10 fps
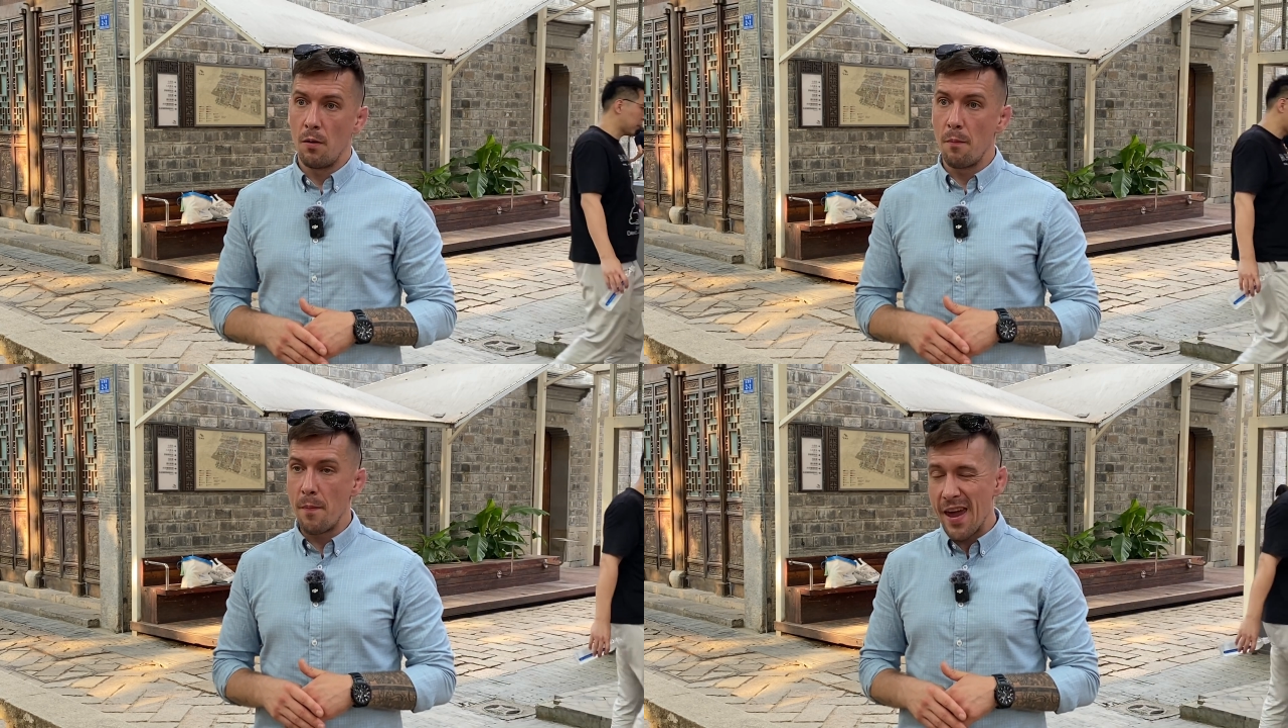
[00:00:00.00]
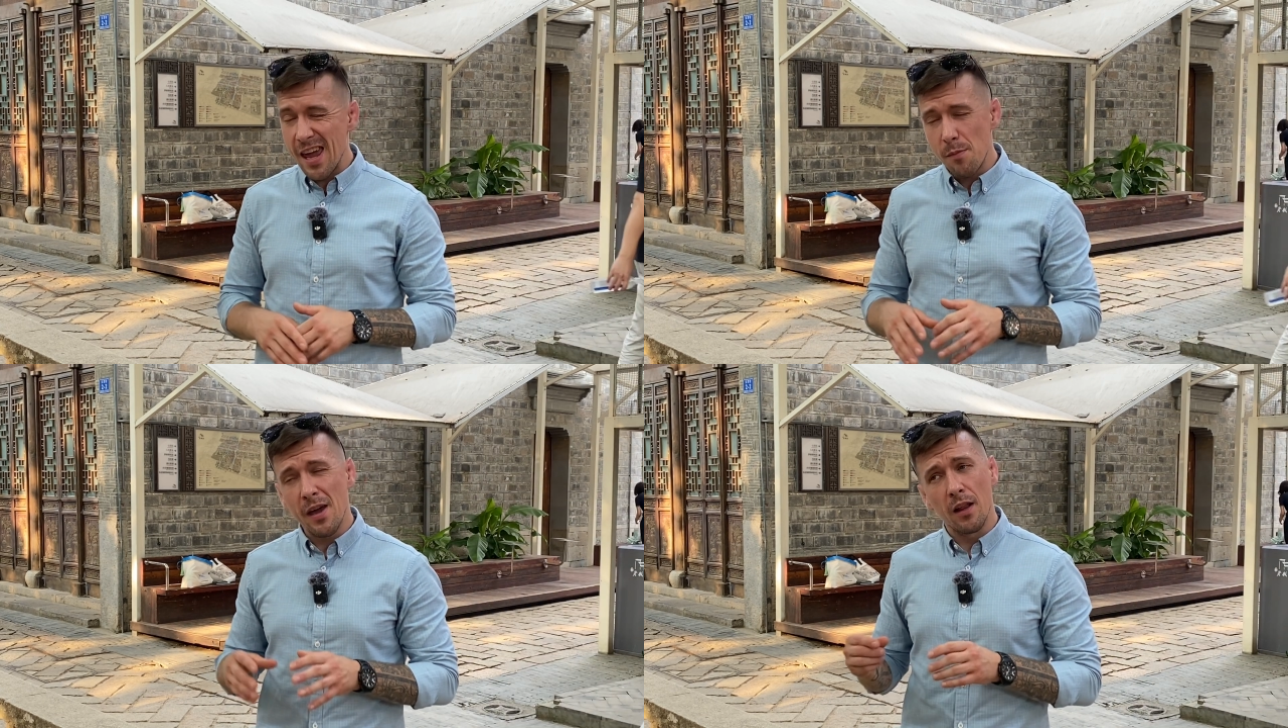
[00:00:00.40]

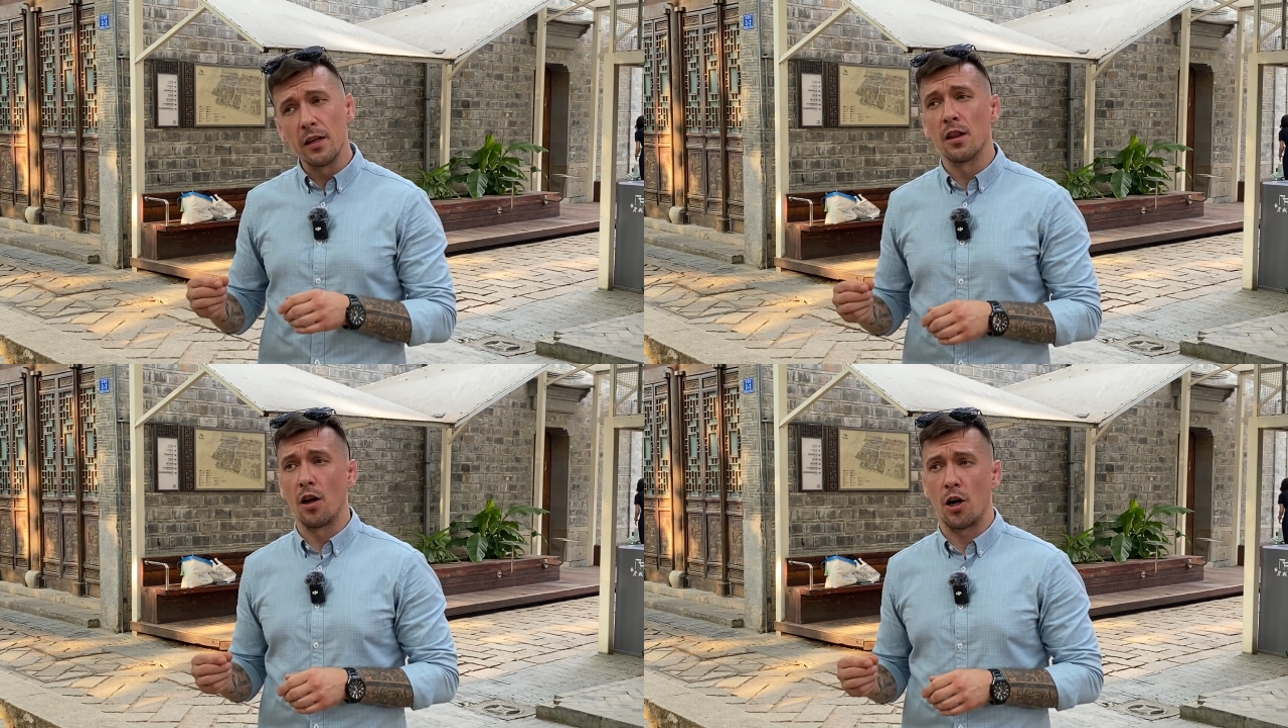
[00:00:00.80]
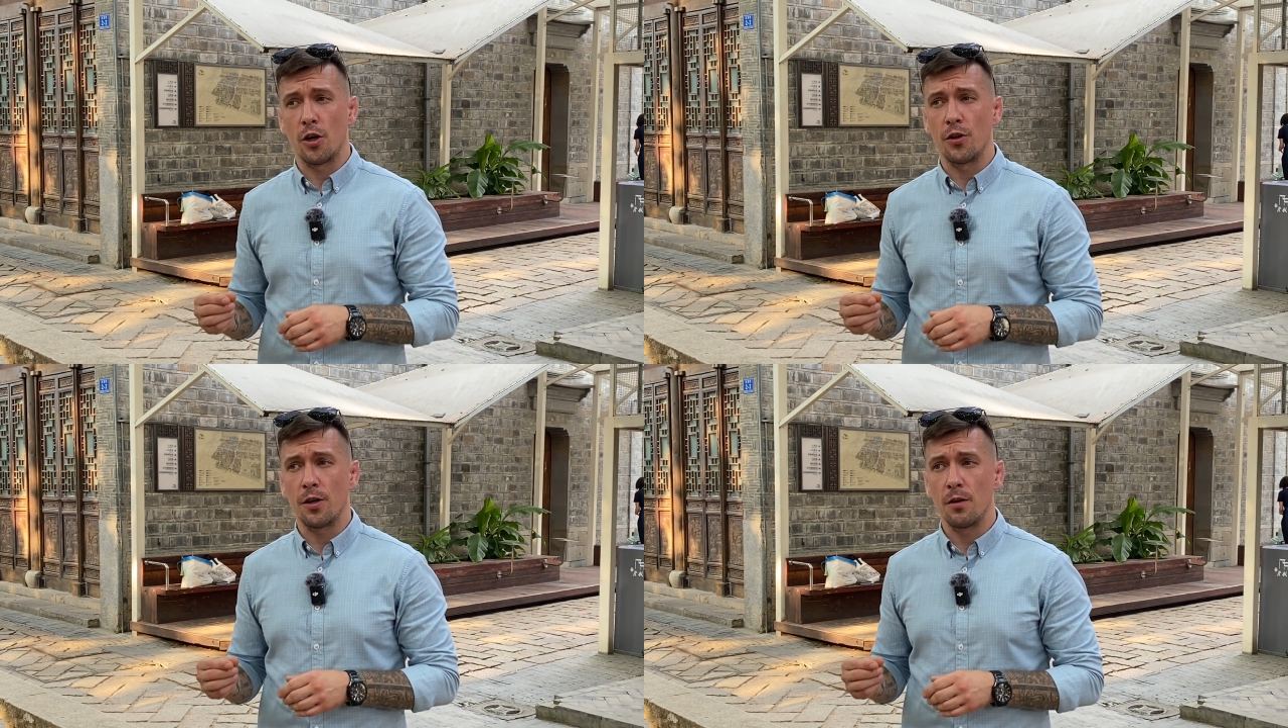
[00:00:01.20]
maybe a little
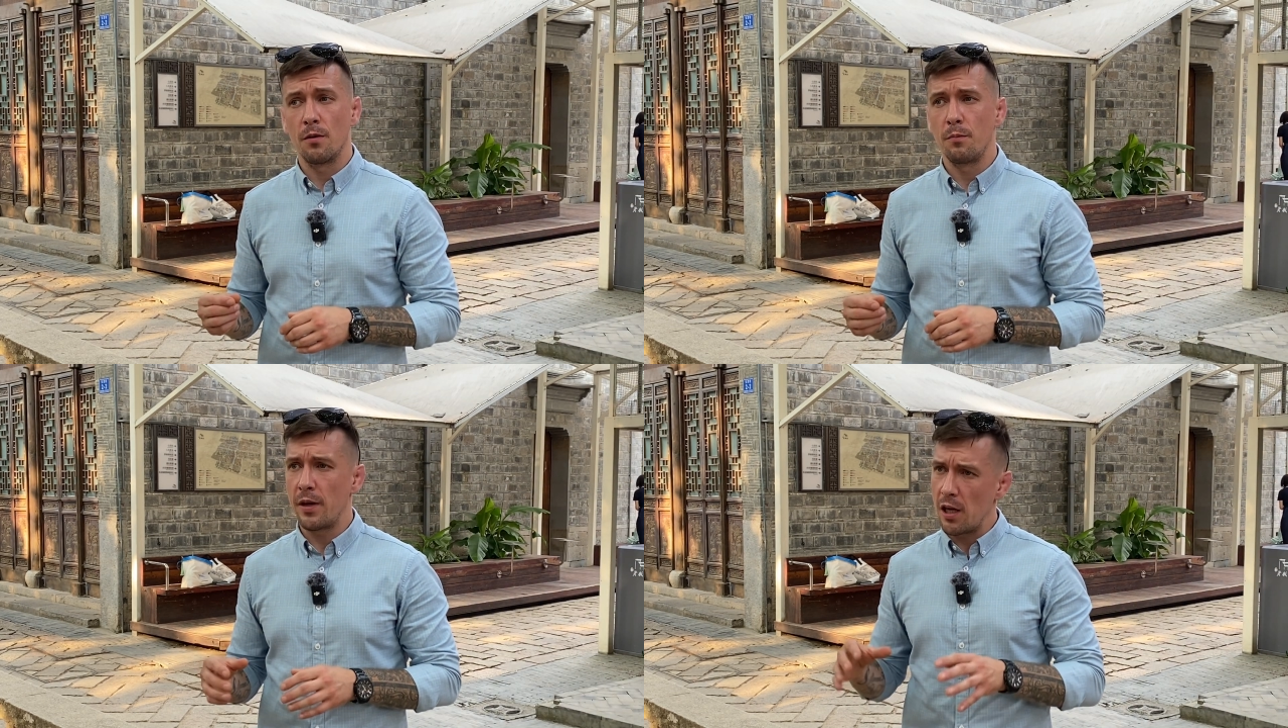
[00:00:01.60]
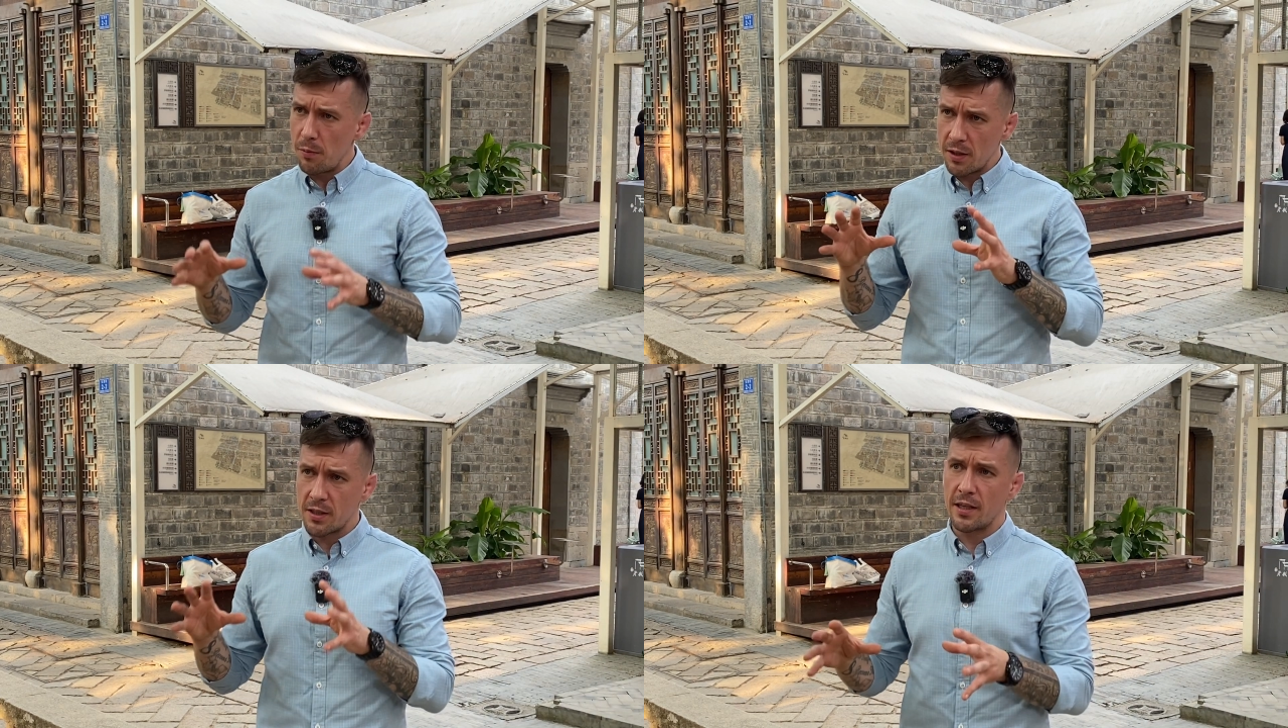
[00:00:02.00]
harder,
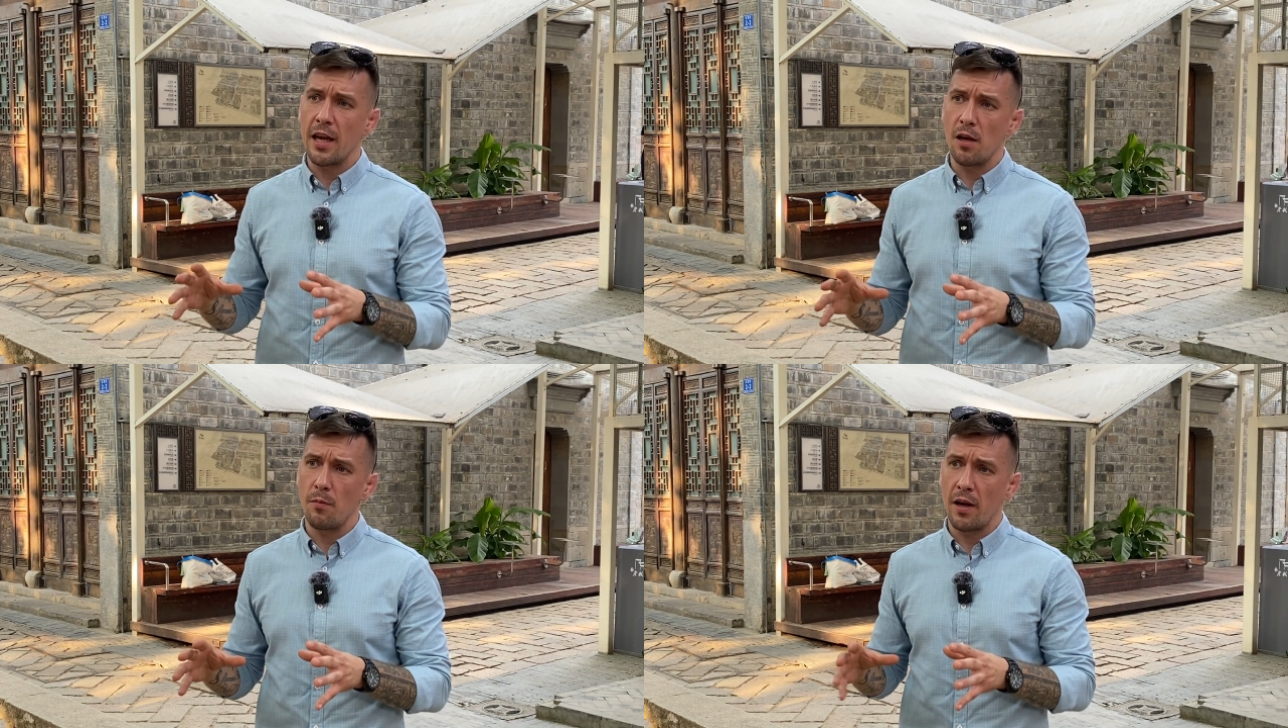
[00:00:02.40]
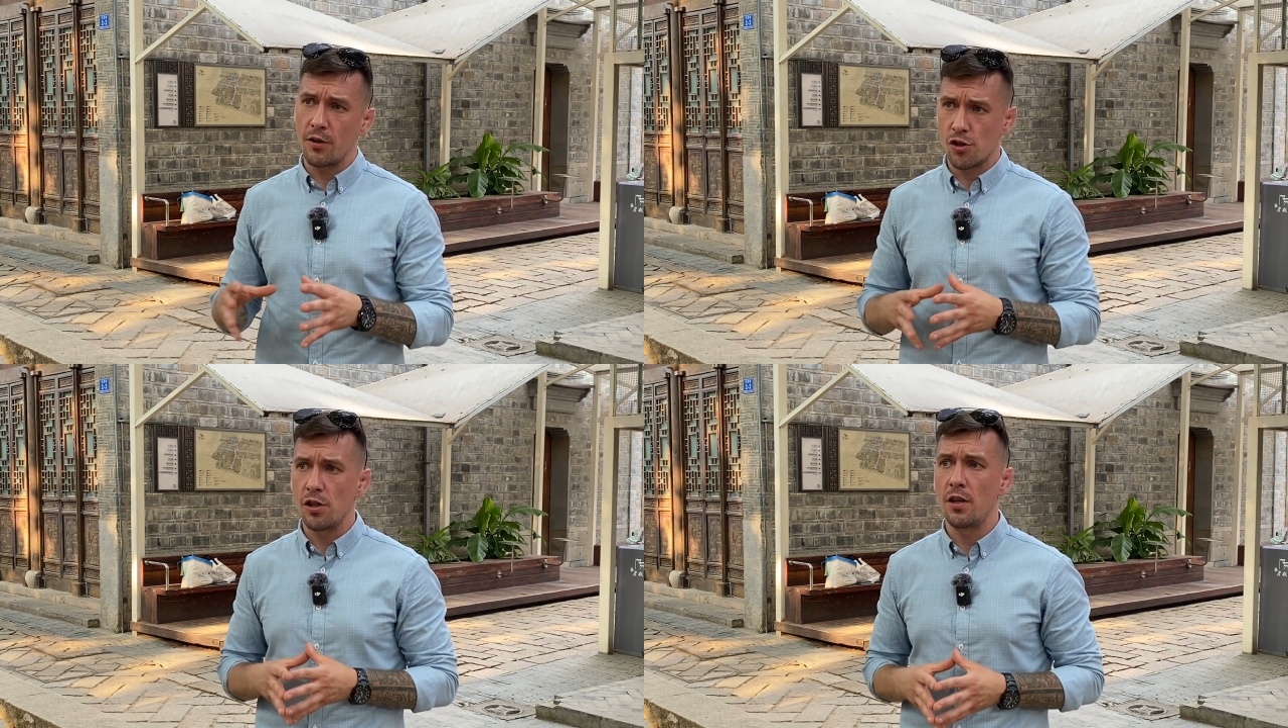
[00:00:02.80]
maybe same as she